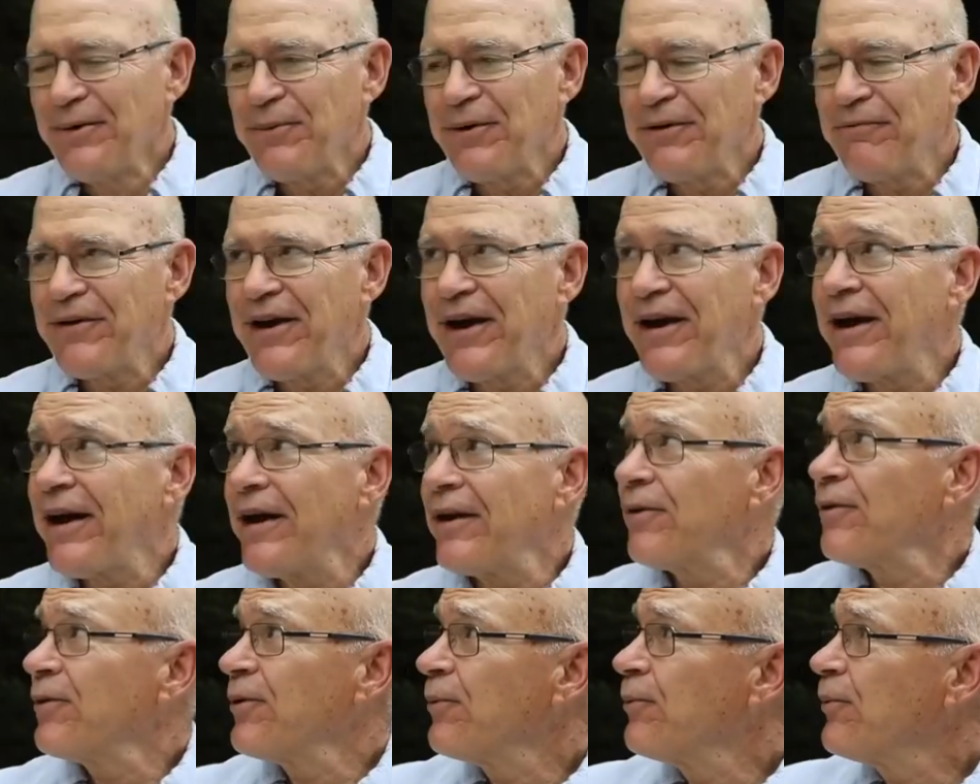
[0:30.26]
We've got
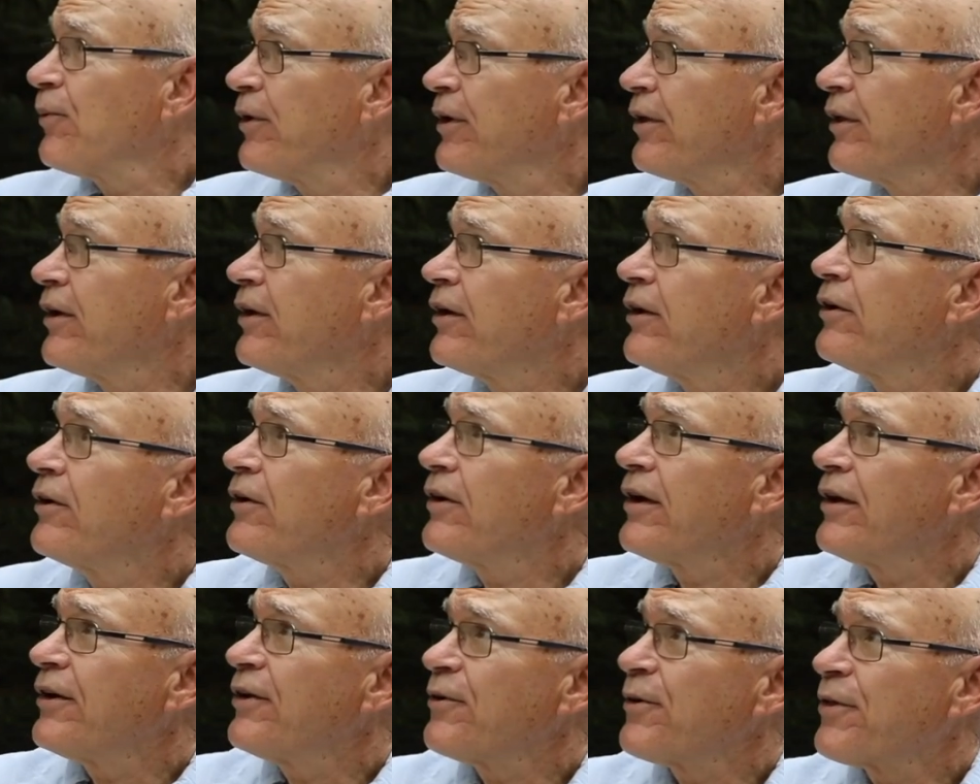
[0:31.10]
really good
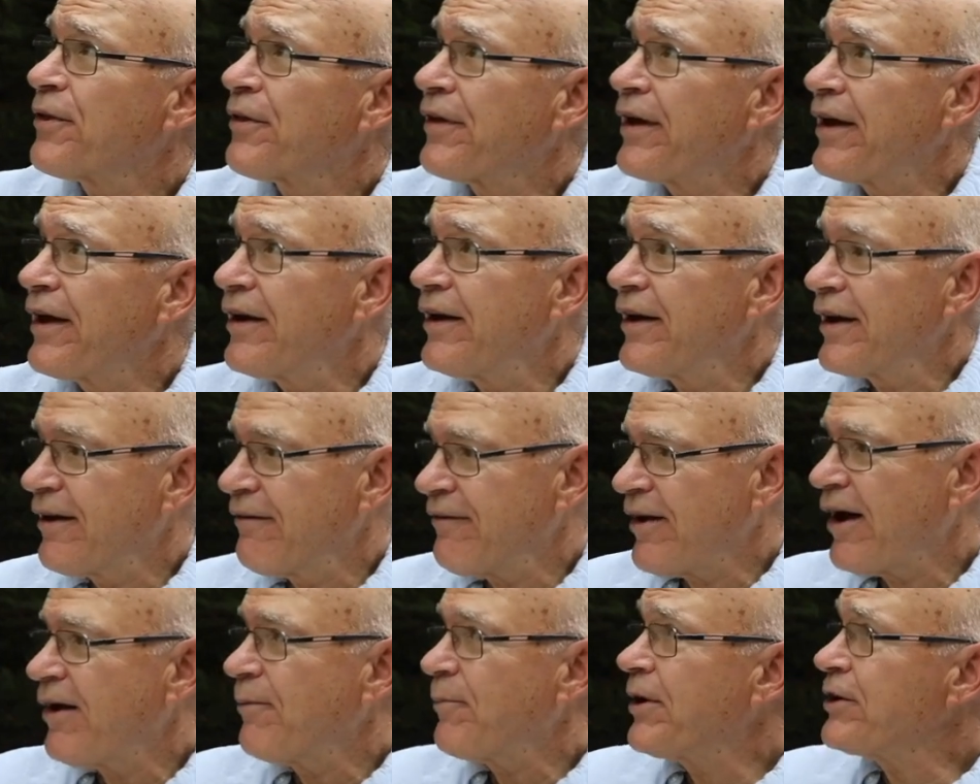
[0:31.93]
understanding of
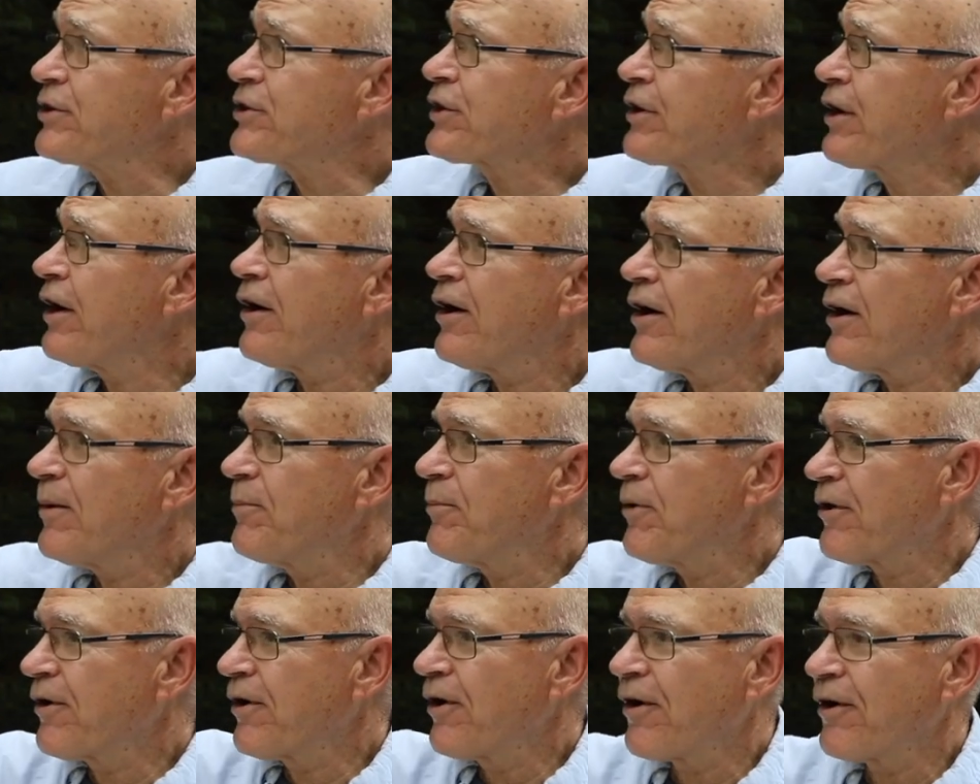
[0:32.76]
how much
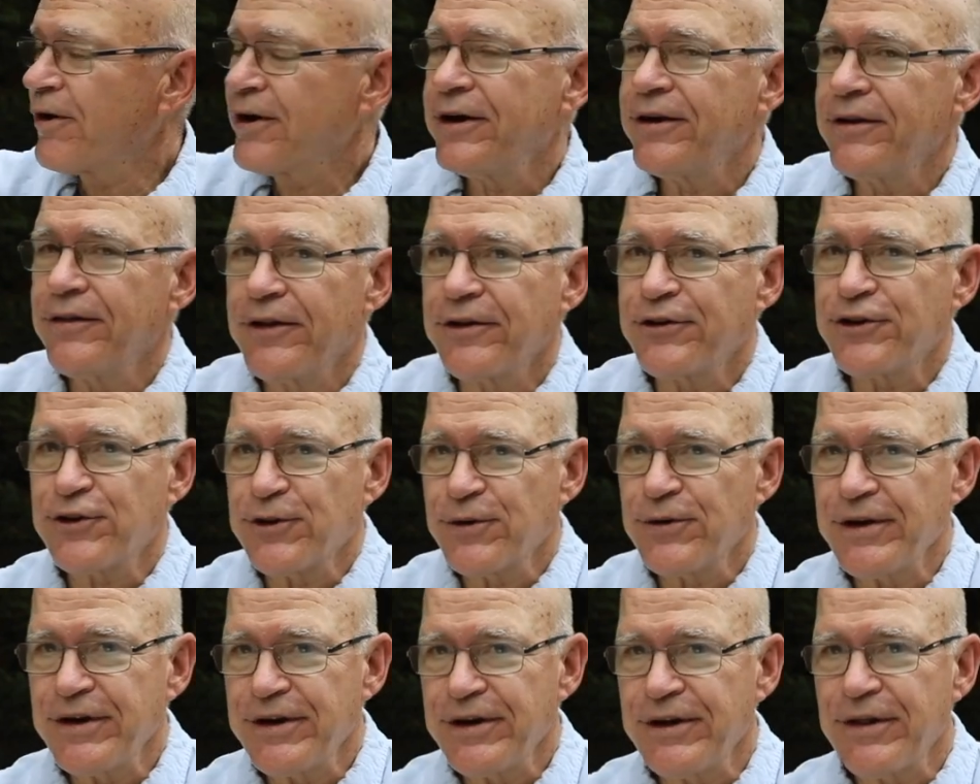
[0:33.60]
carbon are in the
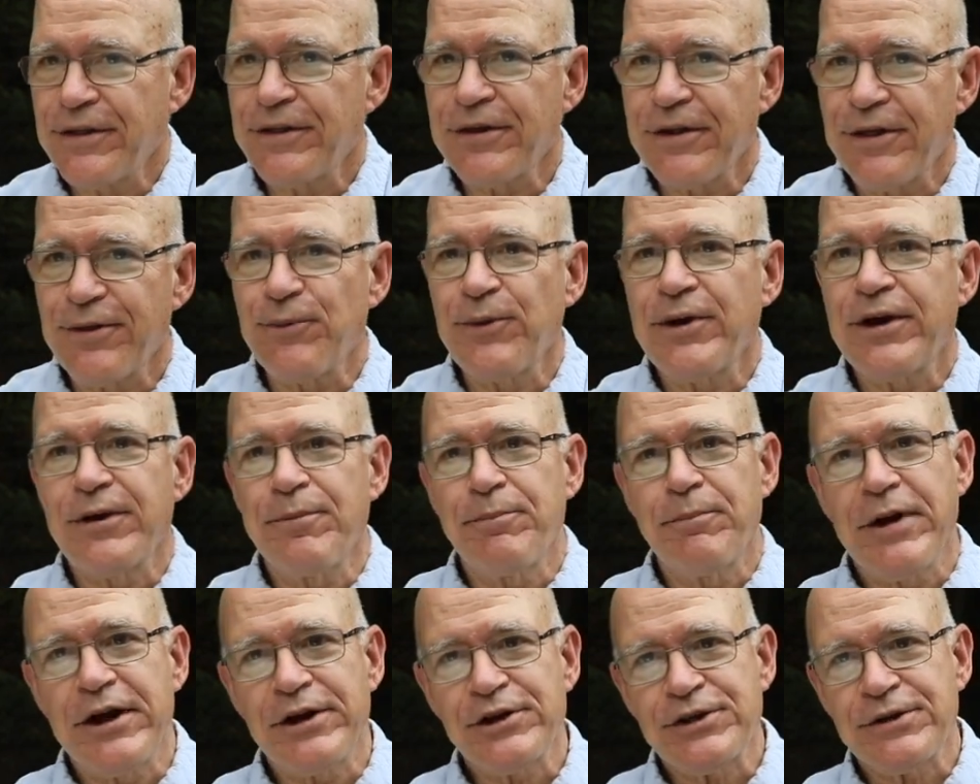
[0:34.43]
trees because we can
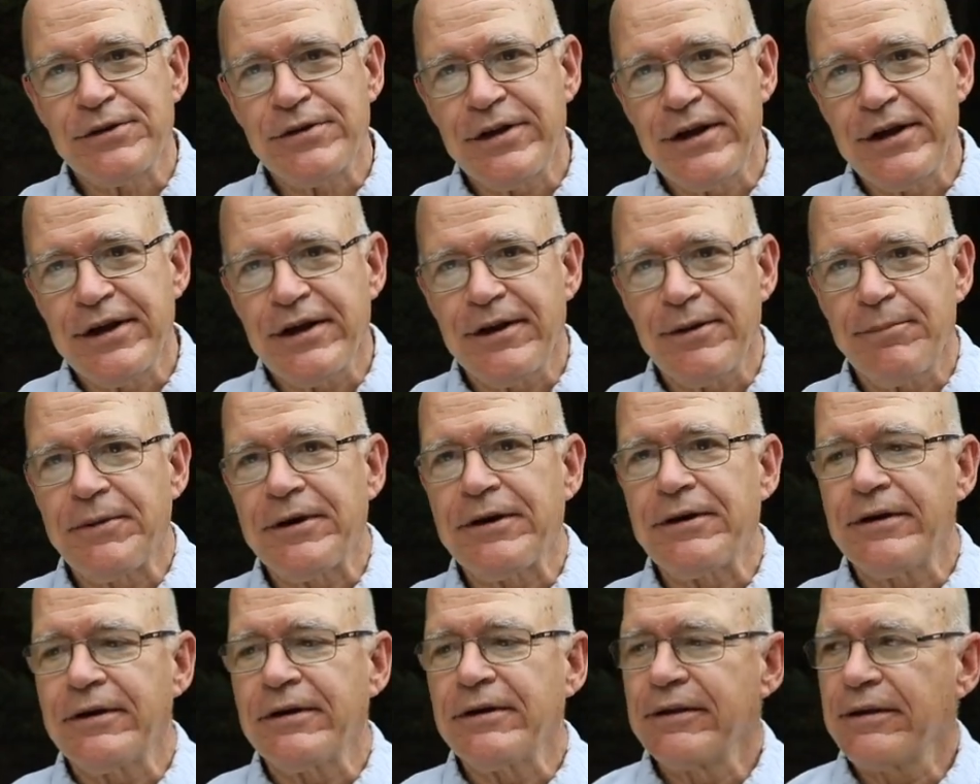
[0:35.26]
measure them
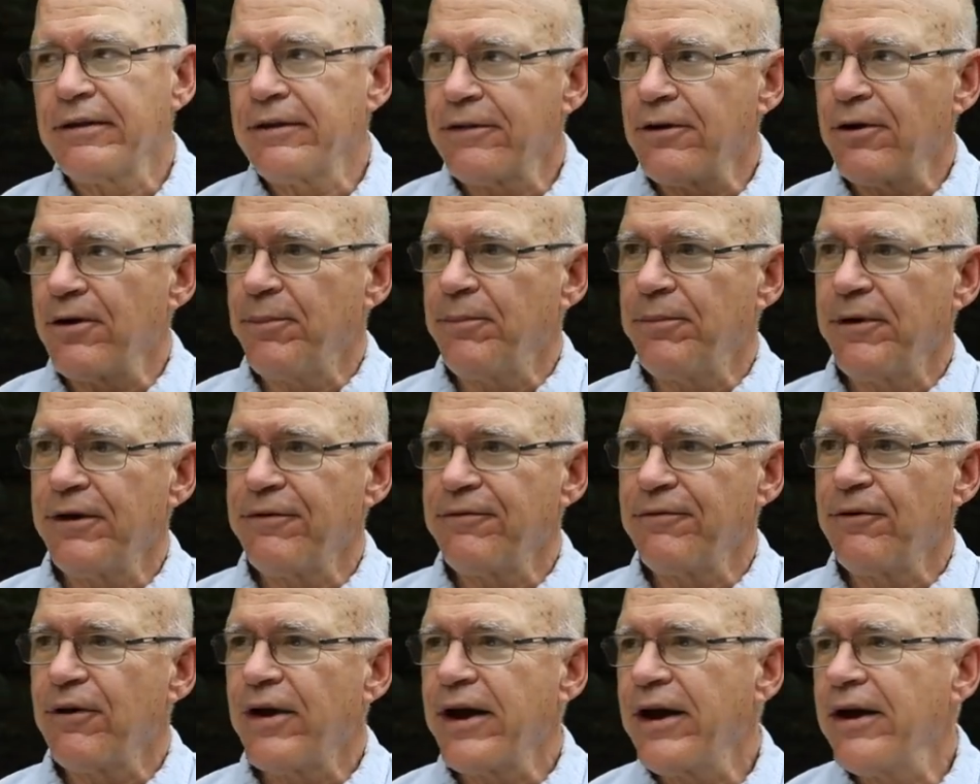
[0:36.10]
and they're above
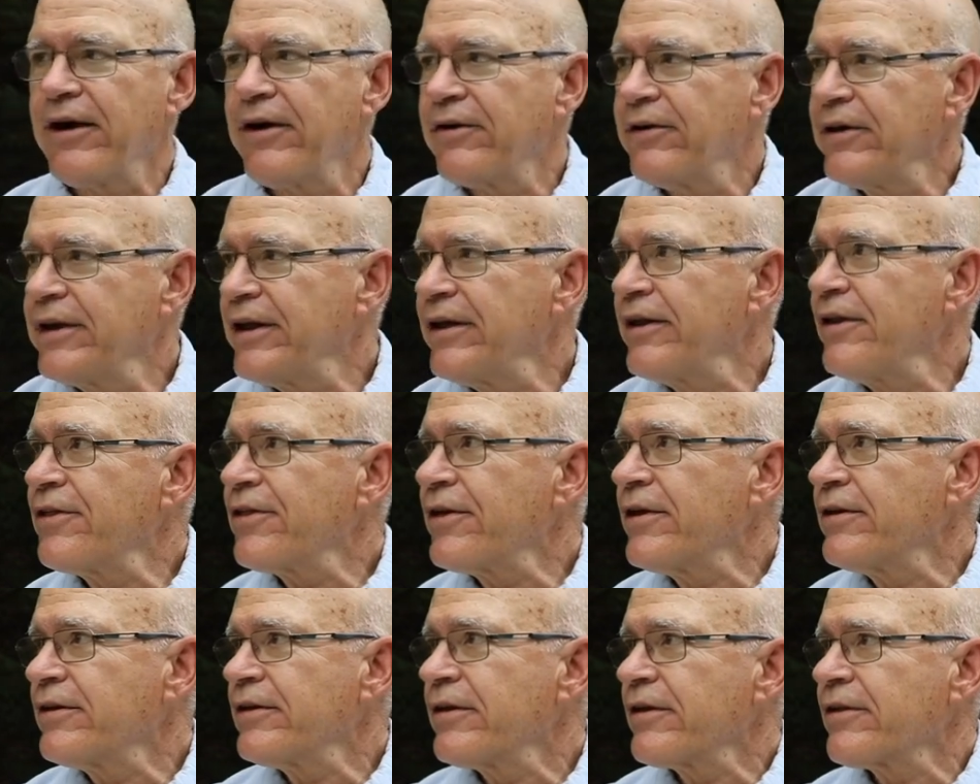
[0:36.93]
ground,
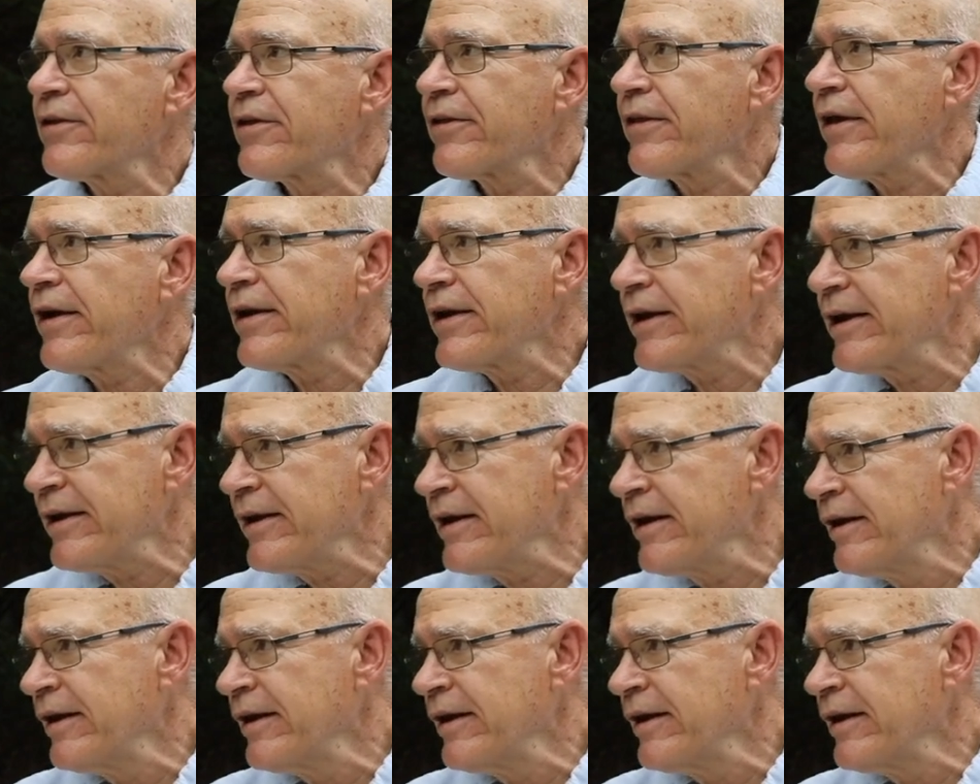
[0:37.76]
easy to study.